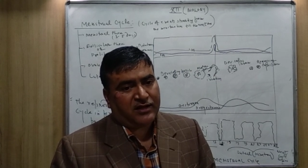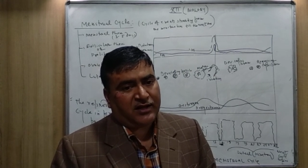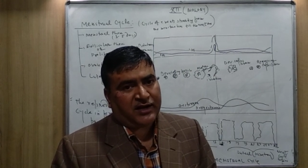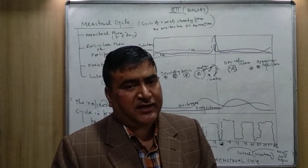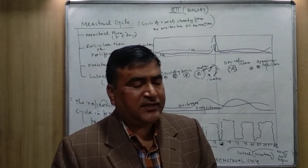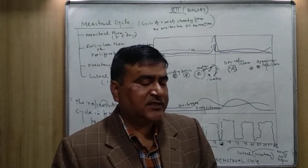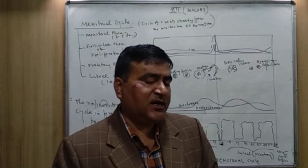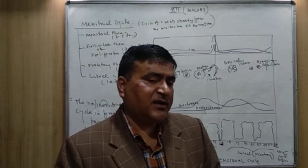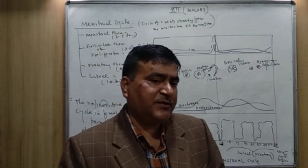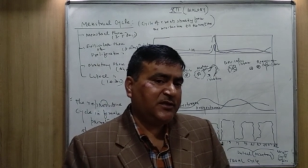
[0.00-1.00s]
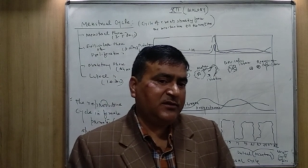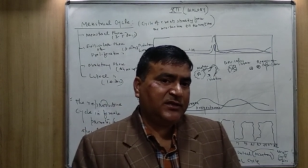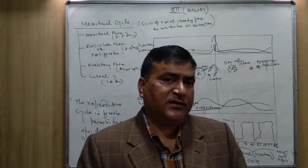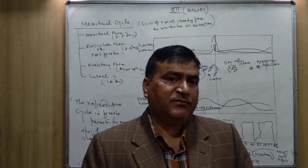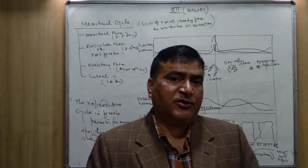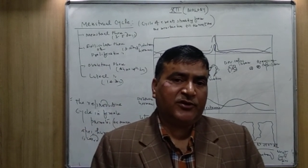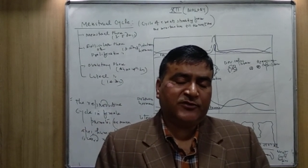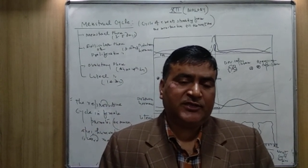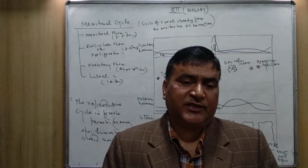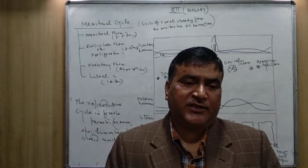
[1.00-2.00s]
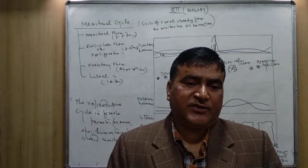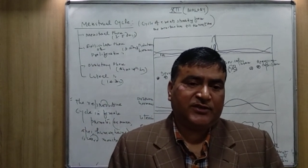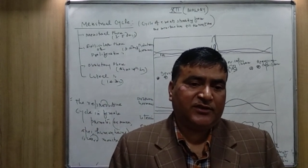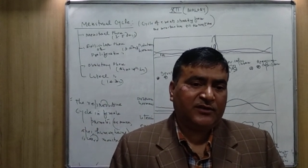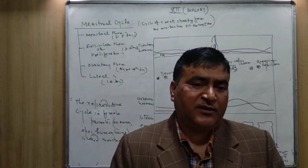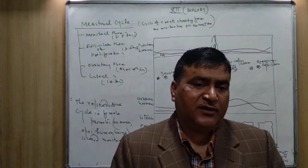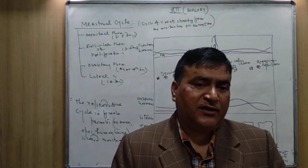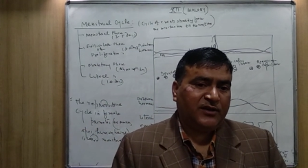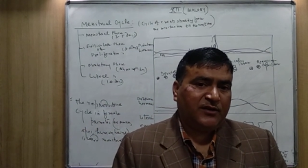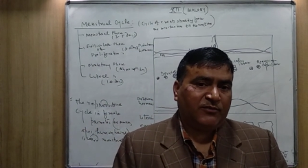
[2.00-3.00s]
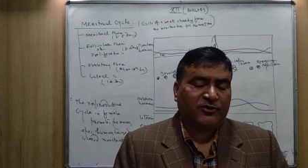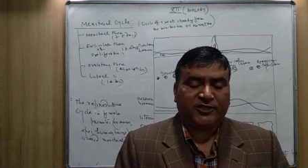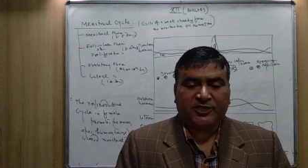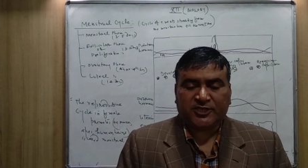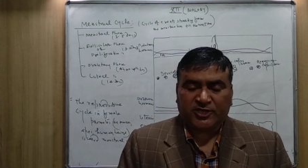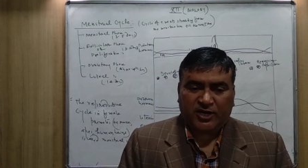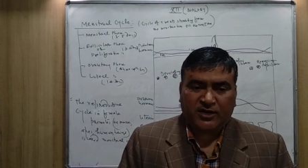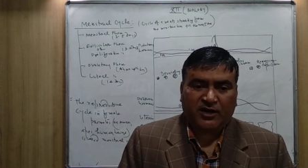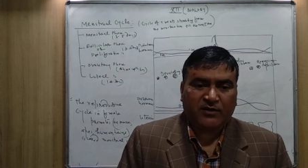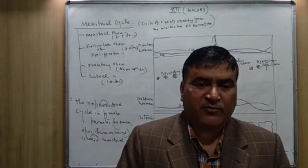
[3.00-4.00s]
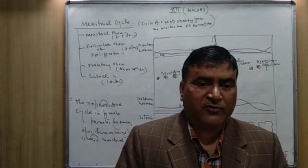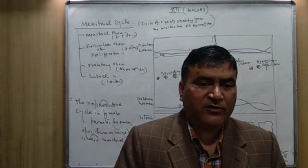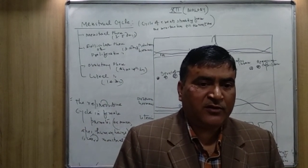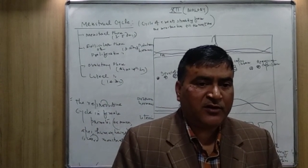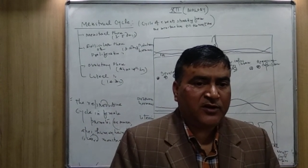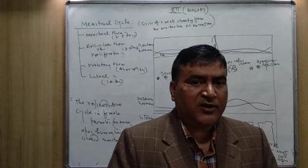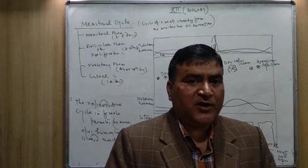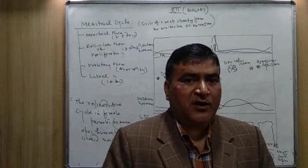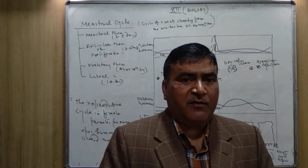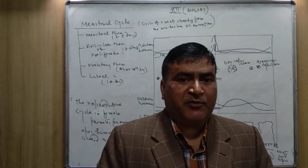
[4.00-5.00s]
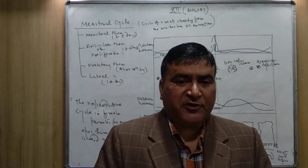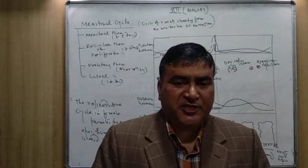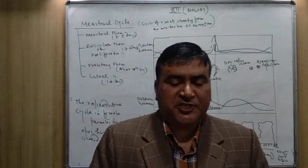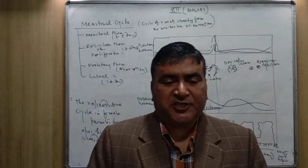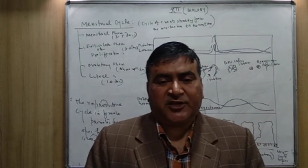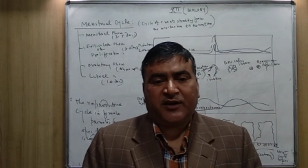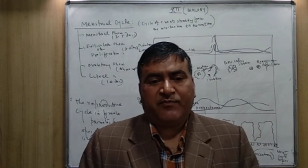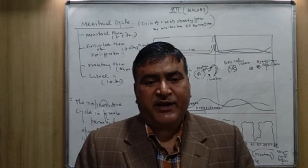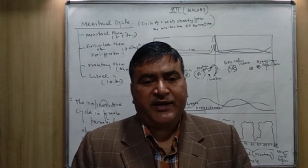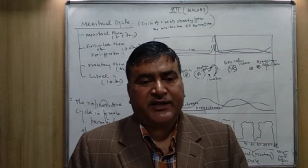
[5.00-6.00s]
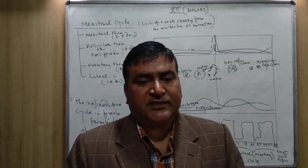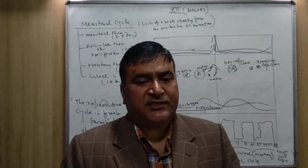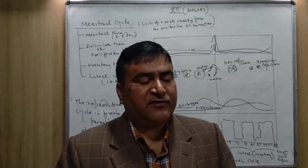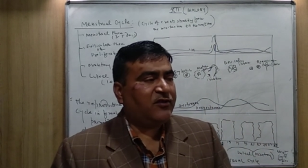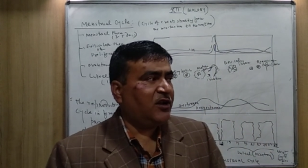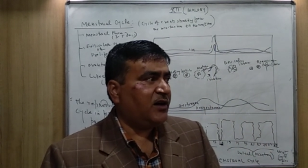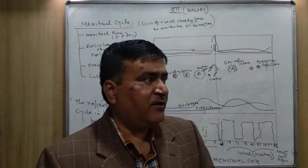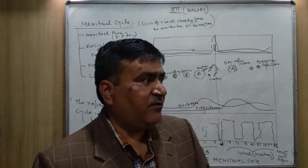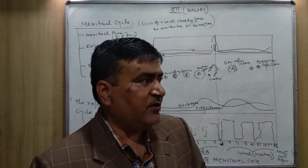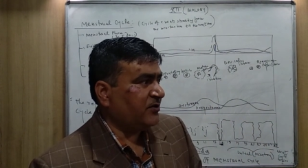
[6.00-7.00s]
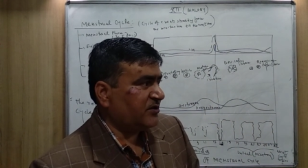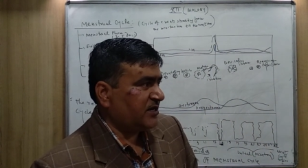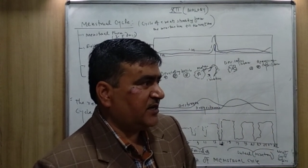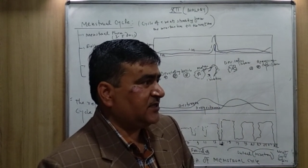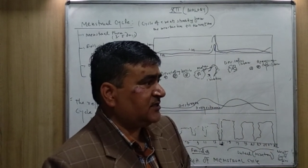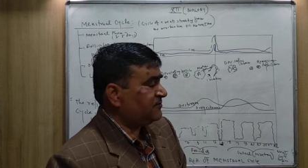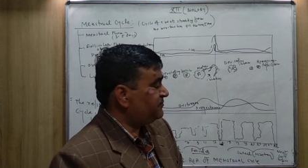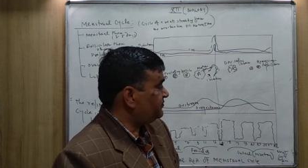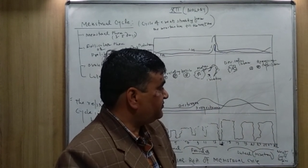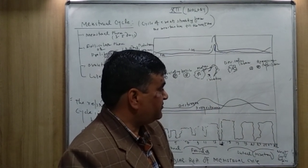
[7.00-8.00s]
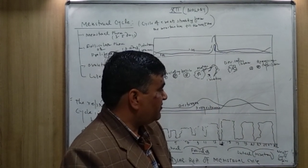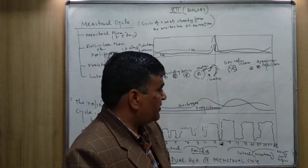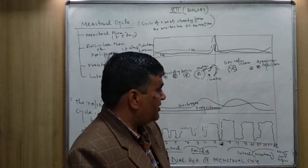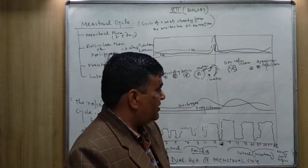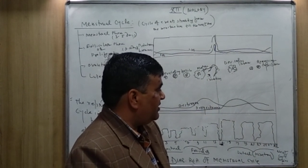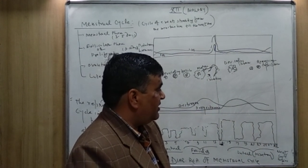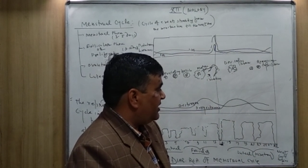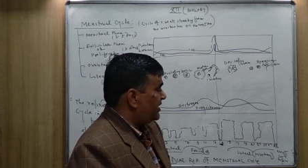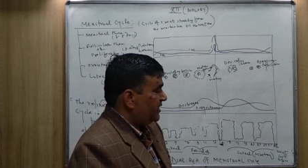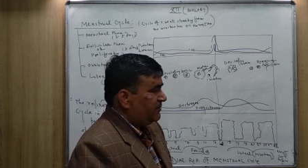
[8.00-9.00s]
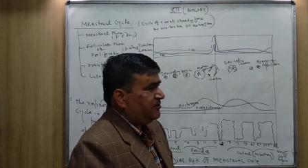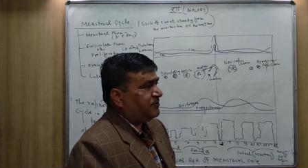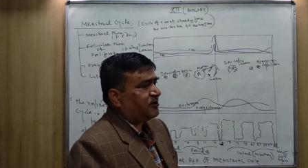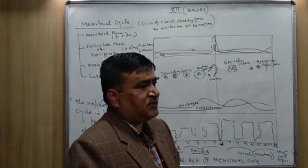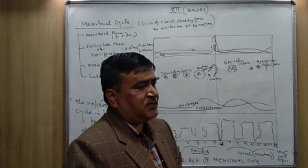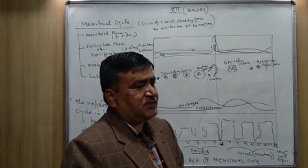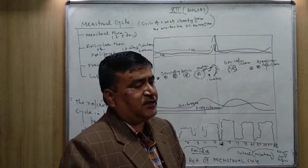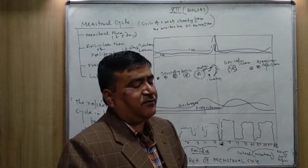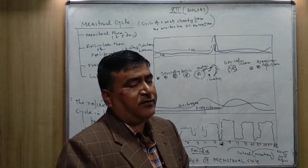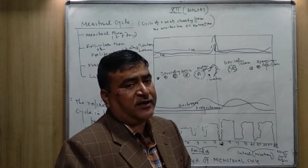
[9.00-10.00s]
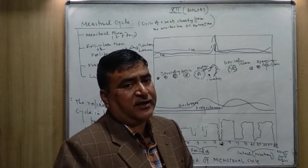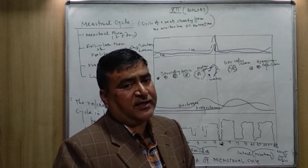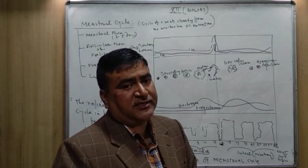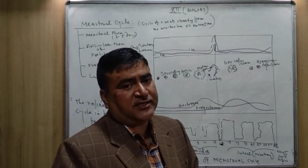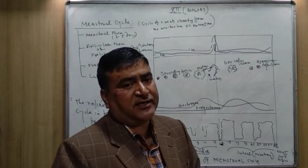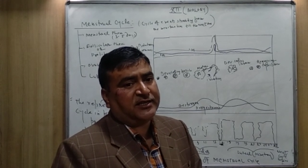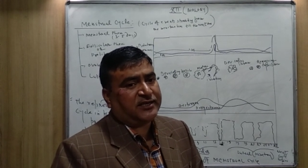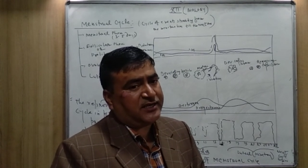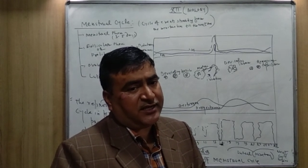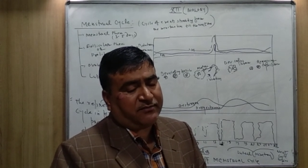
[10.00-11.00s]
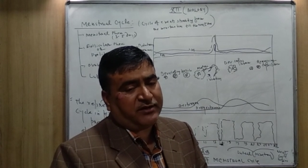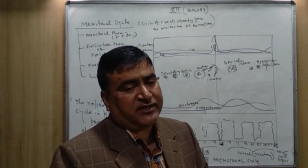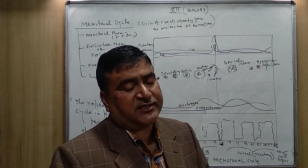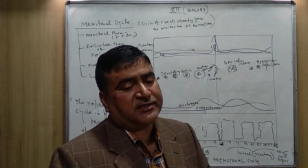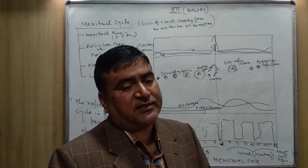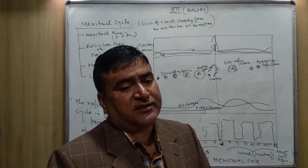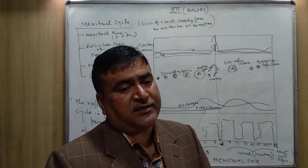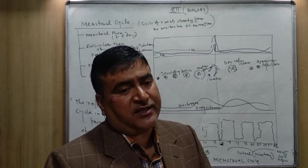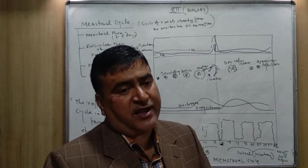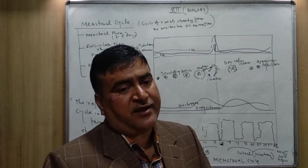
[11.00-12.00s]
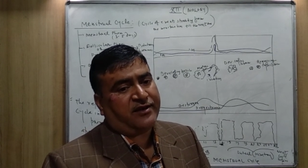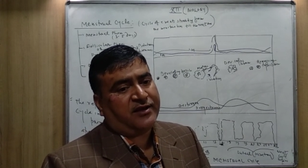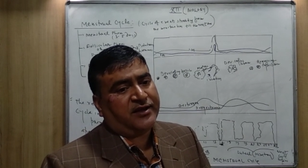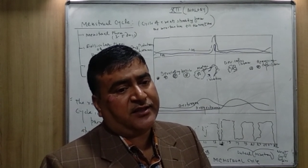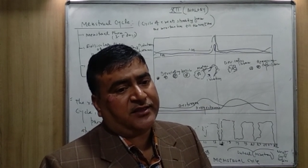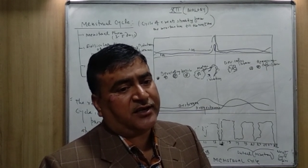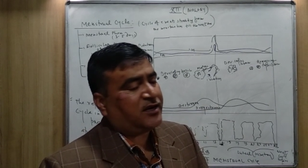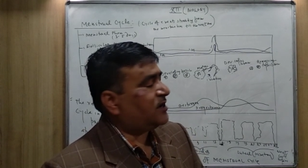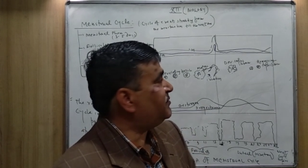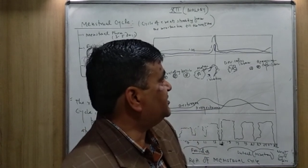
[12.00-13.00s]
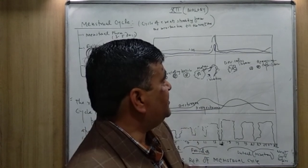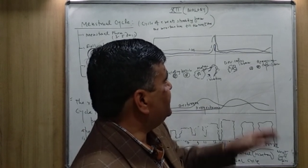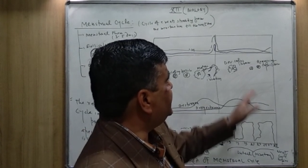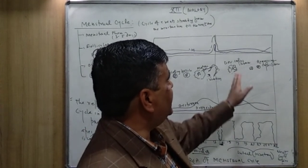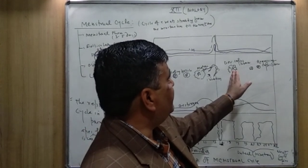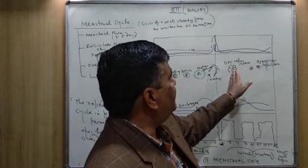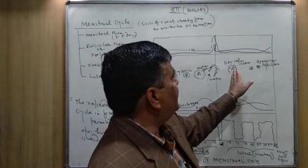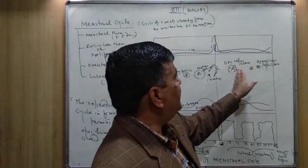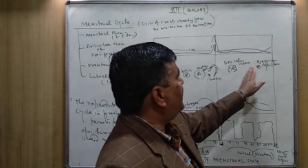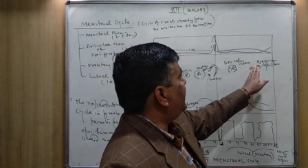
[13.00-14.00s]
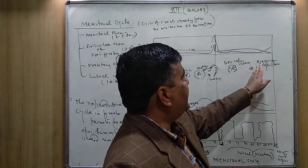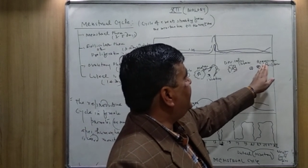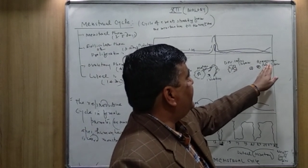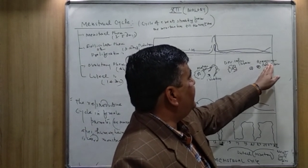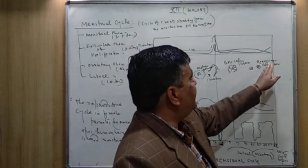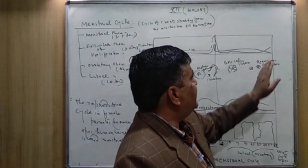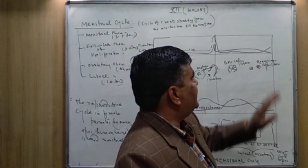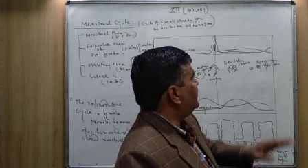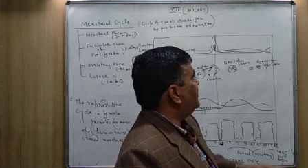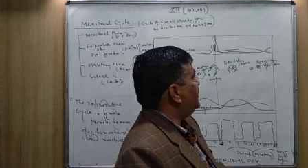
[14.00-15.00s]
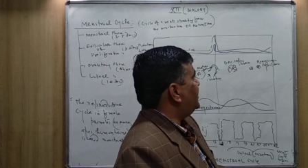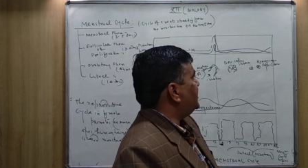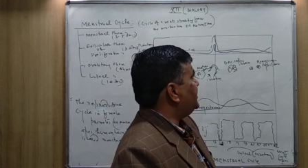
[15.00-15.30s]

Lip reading: And this corpus luteum produces progesterone hormone. Progesterone maintains the wall of uterus. And if the process of fertilization doesn't take place, then the corpus luteum, again, they are